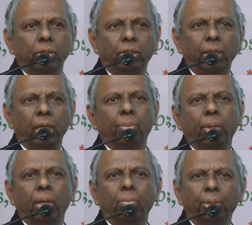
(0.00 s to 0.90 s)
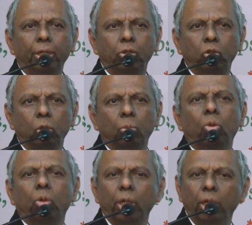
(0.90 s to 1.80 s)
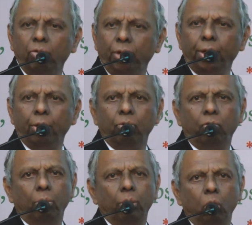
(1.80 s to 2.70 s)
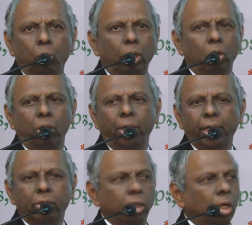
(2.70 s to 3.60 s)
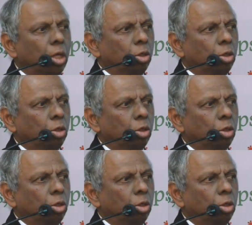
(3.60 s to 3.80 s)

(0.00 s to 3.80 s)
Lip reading: setting up a company is no more innovative from a global context.